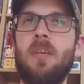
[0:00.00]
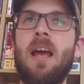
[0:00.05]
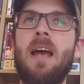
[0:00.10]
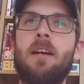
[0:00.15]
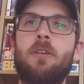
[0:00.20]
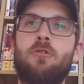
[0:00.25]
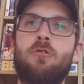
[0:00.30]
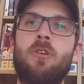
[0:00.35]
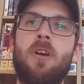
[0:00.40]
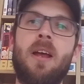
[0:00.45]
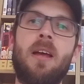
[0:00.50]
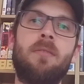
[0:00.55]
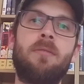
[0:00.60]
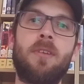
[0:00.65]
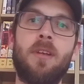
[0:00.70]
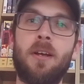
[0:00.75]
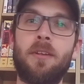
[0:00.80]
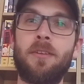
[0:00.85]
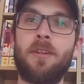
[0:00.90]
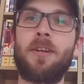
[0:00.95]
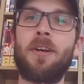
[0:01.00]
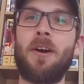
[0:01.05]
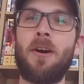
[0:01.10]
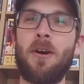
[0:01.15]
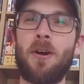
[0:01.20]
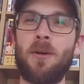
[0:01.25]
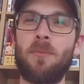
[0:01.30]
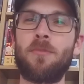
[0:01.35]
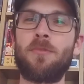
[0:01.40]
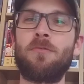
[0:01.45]
extra heavy on the
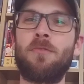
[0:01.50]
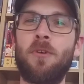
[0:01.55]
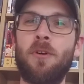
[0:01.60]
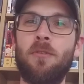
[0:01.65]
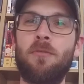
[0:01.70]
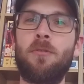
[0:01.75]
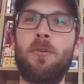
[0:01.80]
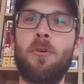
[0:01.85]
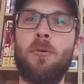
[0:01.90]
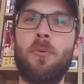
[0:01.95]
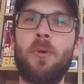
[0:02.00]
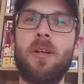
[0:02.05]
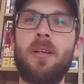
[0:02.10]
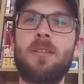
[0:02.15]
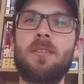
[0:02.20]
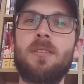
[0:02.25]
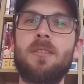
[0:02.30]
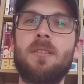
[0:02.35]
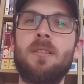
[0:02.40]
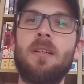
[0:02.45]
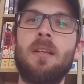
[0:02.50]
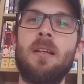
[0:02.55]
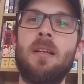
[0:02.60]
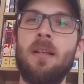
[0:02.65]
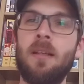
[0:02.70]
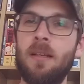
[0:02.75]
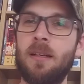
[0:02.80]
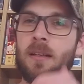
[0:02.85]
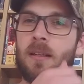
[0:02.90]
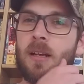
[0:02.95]
carbs for a few weeks
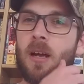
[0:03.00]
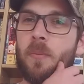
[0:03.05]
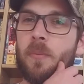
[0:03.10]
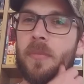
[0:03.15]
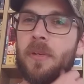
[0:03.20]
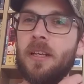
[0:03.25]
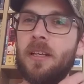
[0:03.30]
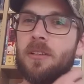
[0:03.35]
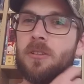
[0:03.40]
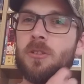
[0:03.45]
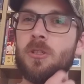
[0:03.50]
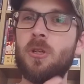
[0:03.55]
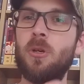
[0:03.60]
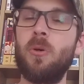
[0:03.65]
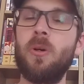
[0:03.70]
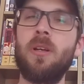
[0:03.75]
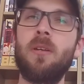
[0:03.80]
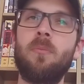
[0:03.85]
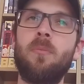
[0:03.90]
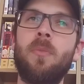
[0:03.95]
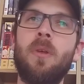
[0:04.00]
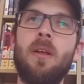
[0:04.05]
coming into it.